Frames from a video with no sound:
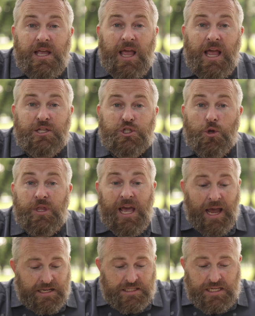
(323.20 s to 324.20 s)
And so the
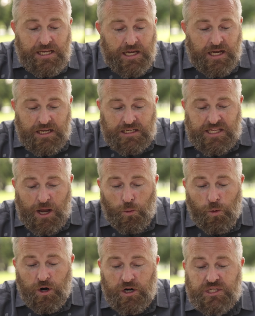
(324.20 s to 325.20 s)
idea is that
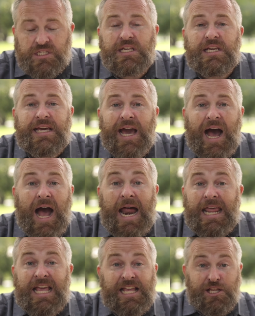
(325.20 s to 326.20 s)
we're to see
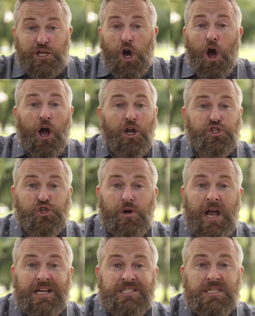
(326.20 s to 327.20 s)
God in
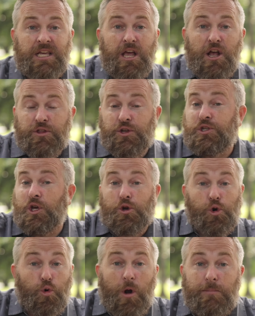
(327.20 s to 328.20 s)
contrast to the
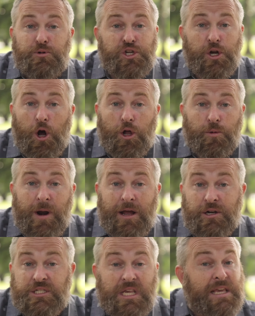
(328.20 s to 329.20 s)
corruption all
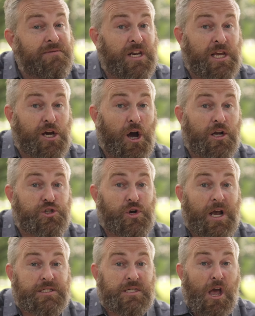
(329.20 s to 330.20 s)
around us, even in
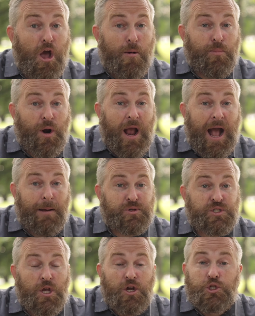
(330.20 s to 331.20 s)
contrast
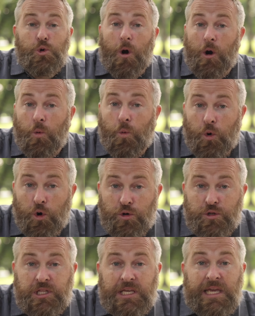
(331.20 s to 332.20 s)
perhaps to our
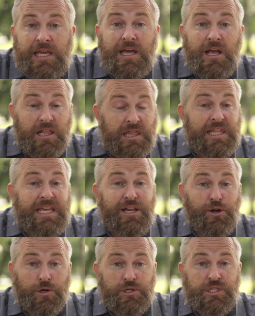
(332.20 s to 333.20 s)
worldly
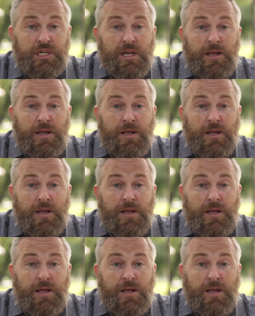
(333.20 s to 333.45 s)
leaders.